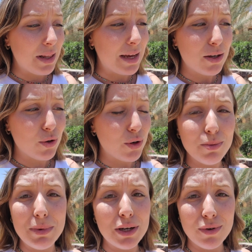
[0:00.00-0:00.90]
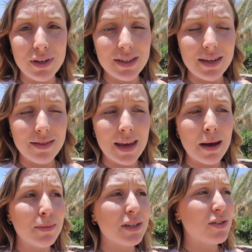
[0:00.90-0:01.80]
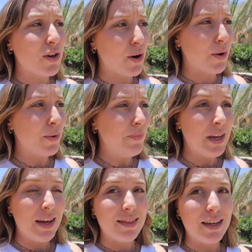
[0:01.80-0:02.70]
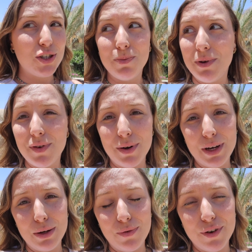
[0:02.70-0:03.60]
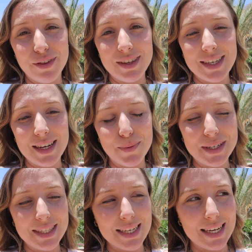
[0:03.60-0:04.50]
like good minerals in them, so they should be very good for the skin once